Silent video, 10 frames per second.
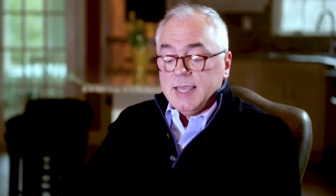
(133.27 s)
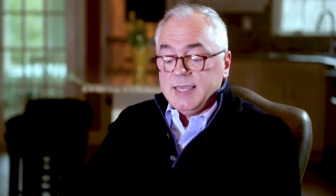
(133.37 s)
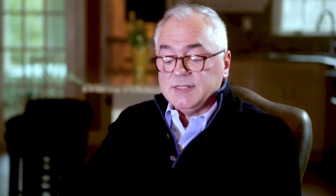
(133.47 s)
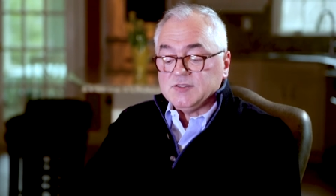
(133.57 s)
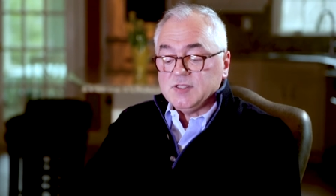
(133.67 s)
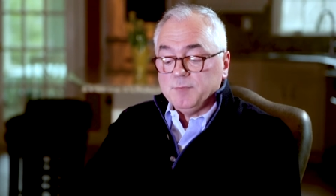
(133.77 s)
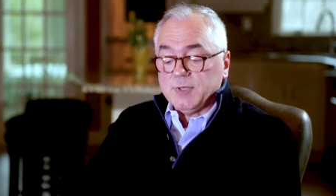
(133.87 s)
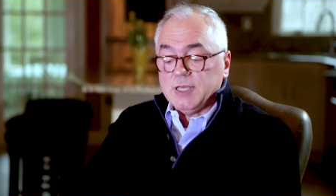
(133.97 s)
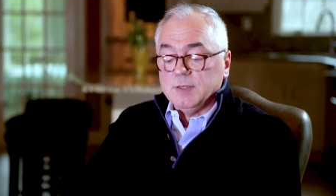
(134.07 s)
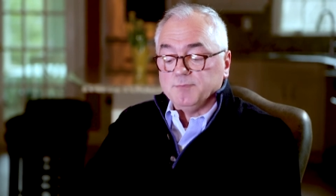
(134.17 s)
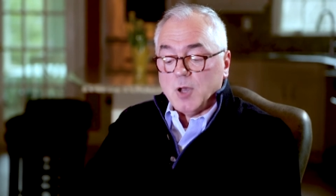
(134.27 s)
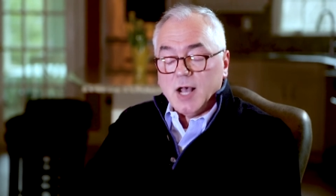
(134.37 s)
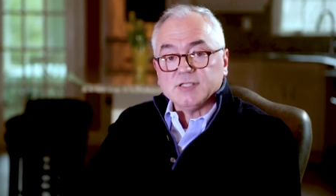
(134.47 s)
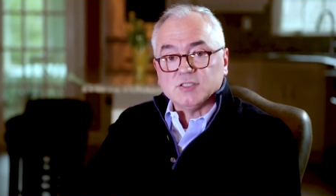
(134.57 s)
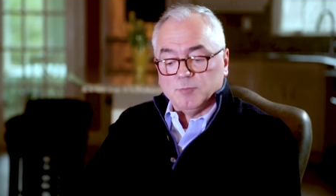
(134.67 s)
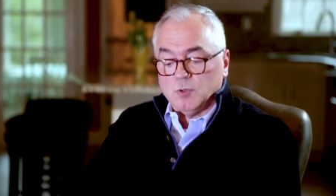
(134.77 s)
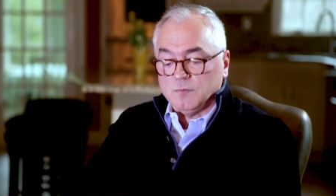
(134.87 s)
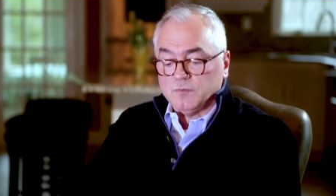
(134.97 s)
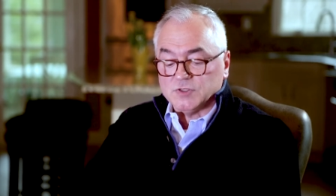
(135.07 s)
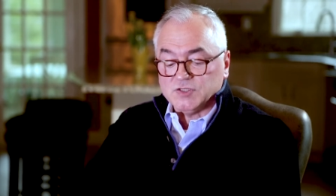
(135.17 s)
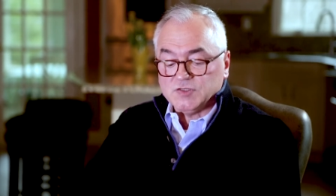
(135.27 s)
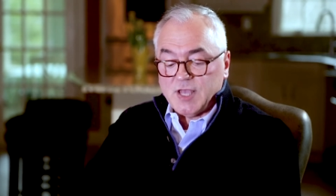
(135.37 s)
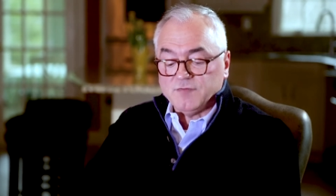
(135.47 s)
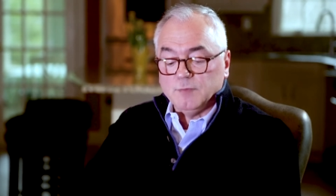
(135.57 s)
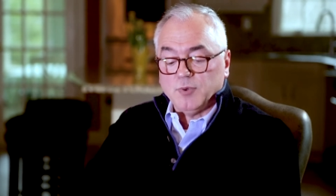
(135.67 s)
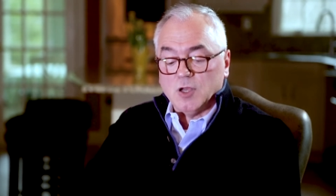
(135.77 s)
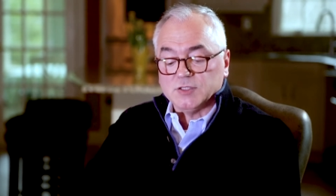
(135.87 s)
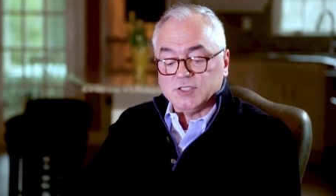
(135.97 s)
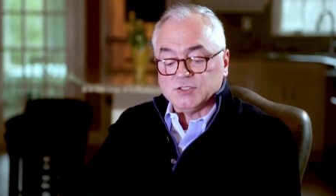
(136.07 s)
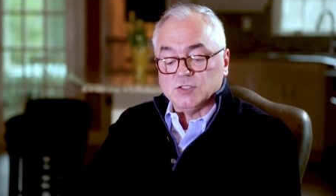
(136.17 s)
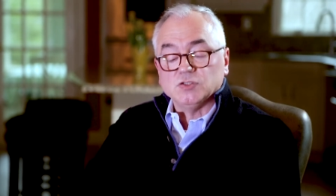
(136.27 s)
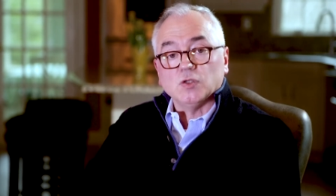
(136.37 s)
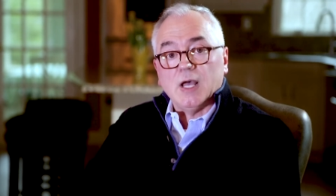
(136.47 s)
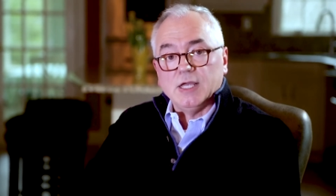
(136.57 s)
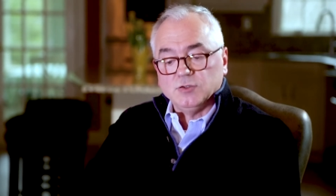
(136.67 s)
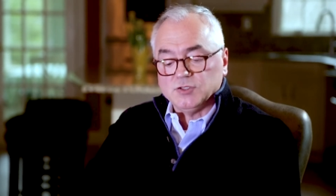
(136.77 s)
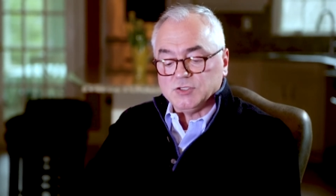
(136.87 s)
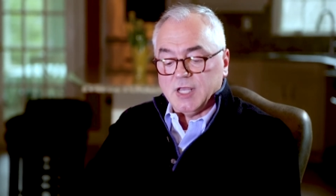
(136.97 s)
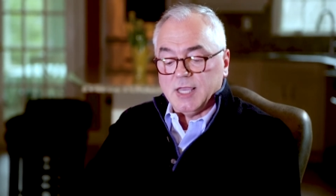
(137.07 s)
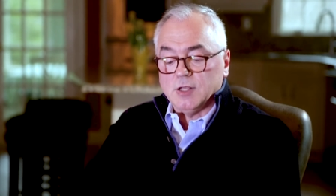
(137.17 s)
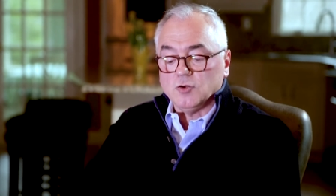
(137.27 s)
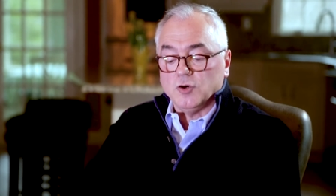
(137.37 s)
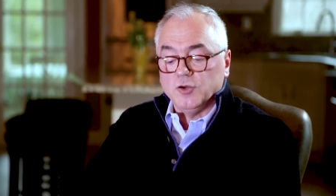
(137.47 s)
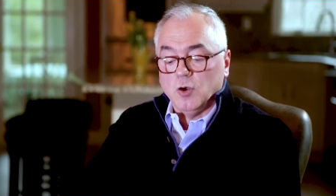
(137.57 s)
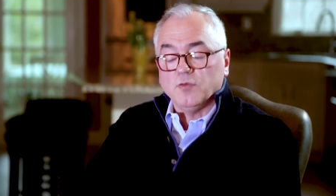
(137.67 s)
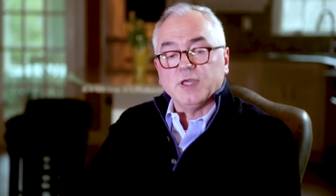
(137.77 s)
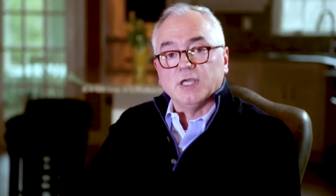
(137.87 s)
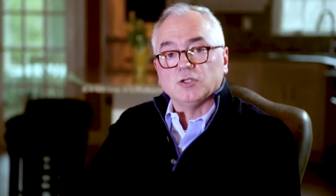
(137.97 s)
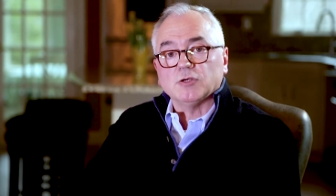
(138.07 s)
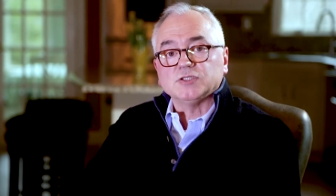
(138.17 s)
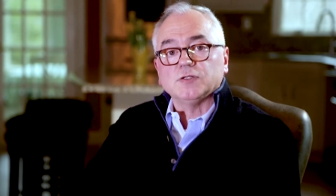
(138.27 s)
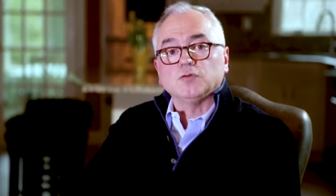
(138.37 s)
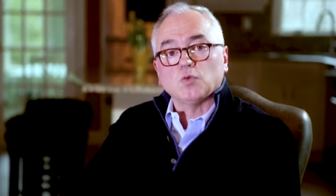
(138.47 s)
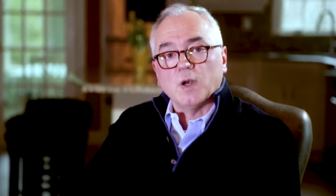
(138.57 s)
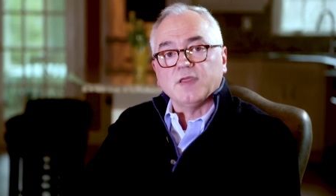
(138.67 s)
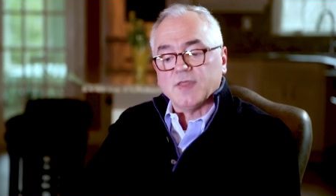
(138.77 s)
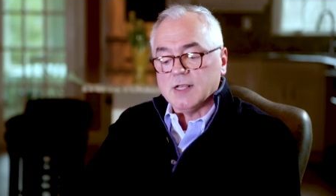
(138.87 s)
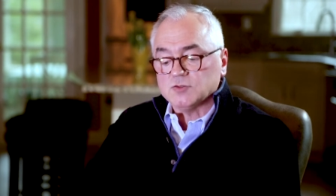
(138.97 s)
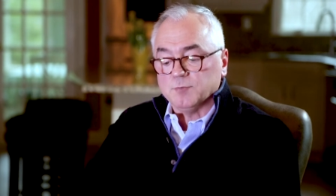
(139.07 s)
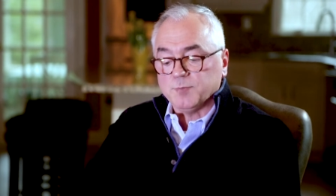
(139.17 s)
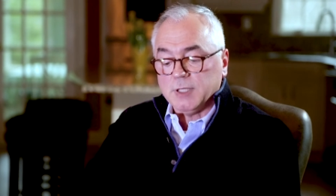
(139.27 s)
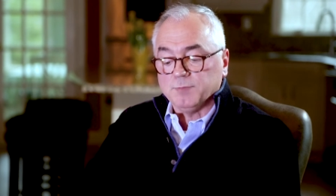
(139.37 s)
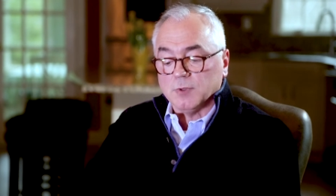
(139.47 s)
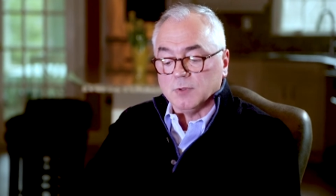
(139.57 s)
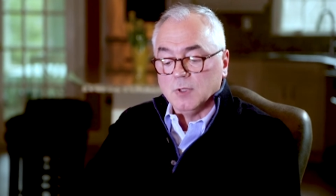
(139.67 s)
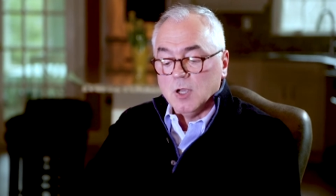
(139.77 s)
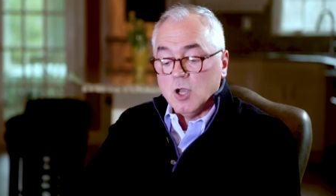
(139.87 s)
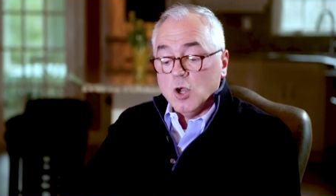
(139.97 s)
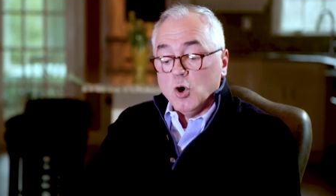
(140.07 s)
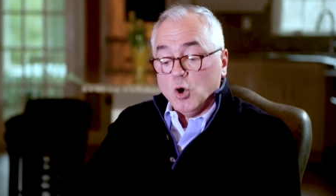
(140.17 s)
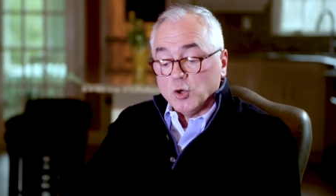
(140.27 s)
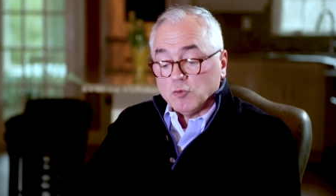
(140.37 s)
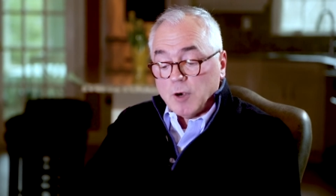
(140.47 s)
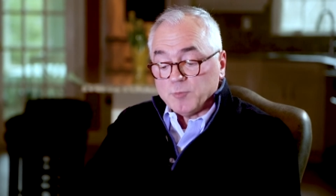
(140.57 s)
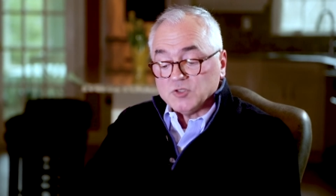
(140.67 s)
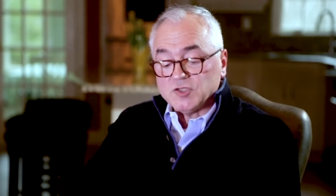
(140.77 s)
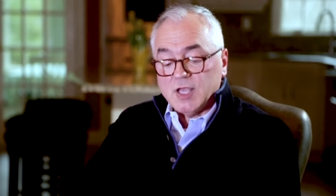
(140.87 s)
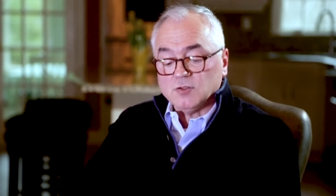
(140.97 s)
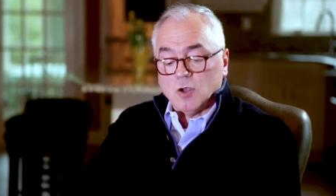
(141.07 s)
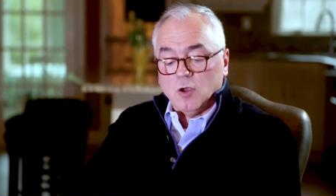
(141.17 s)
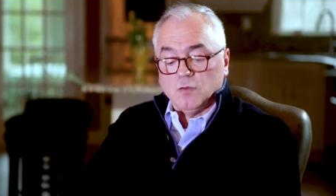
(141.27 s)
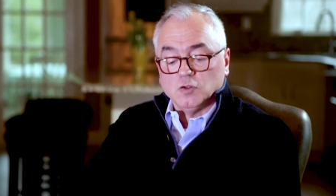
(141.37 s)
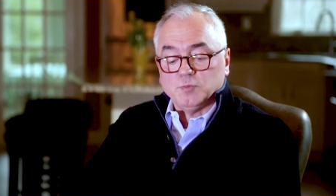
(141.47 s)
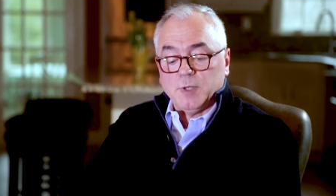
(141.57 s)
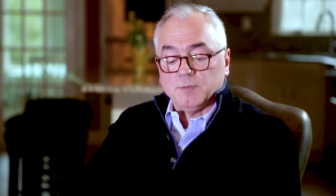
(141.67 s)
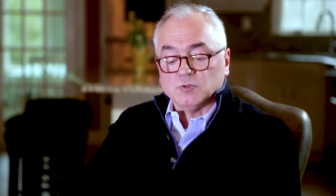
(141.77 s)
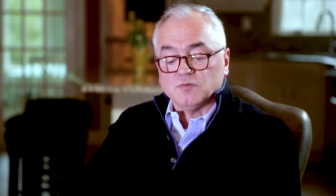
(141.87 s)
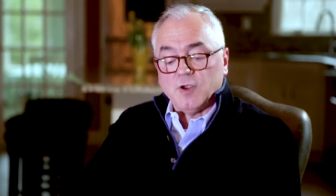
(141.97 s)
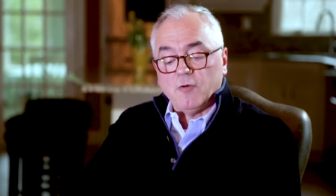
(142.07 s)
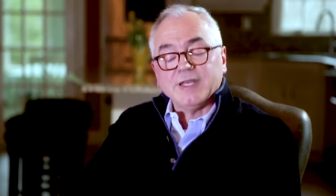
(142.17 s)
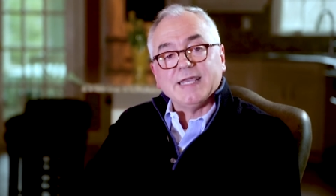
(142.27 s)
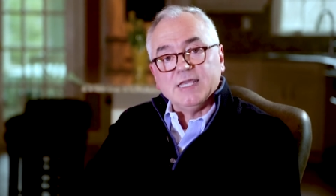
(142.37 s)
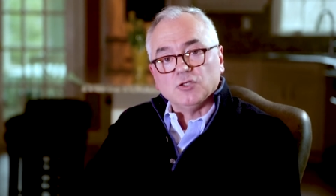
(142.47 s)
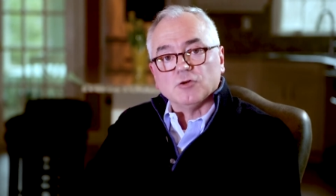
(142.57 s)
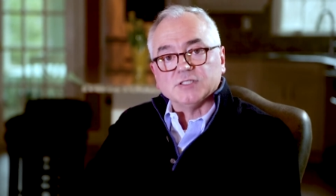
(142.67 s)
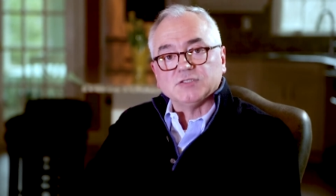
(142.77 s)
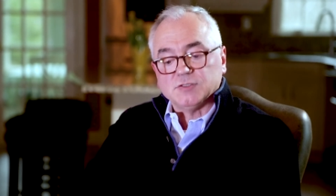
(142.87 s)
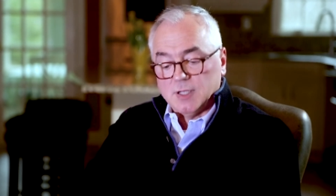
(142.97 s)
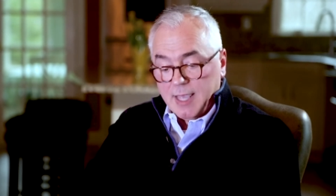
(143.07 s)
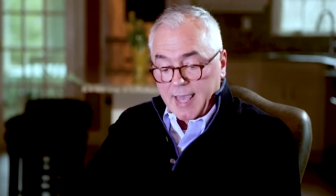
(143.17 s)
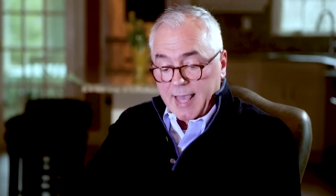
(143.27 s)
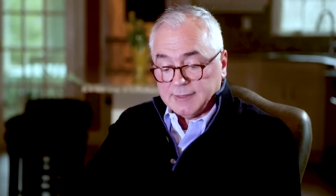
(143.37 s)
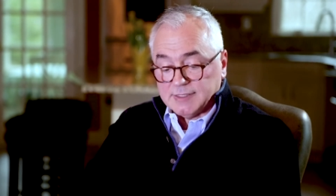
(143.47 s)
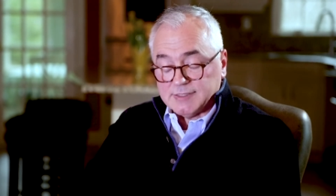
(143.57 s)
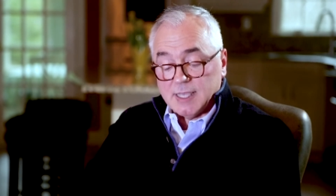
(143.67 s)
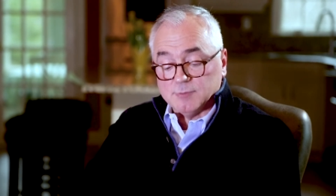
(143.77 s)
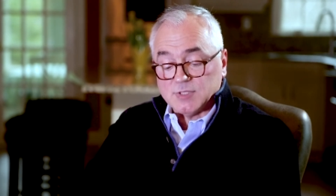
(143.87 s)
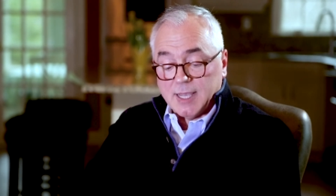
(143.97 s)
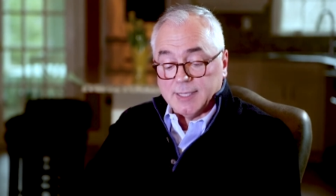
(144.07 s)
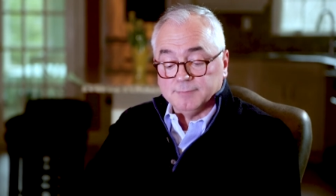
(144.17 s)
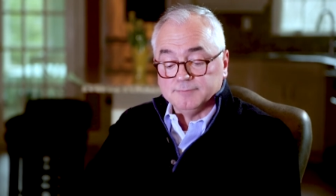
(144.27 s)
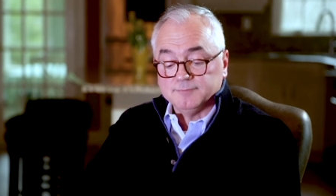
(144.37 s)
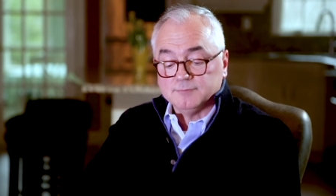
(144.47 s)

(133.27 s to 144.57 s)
It is simply impossible for seven politicians to understand or know the interests of 20,000 people or to represent all those people's varied interests at the same time.